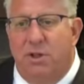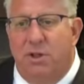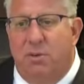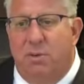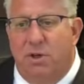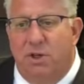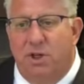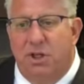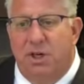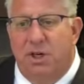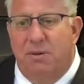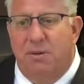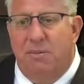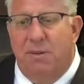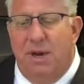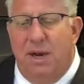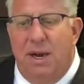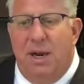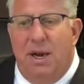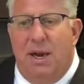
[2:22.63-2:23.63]
to worship,
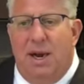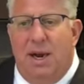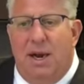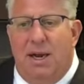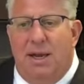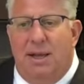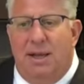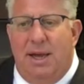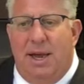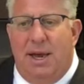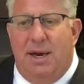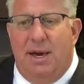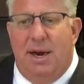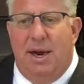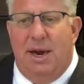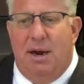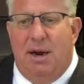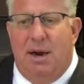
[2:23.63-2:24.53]
and that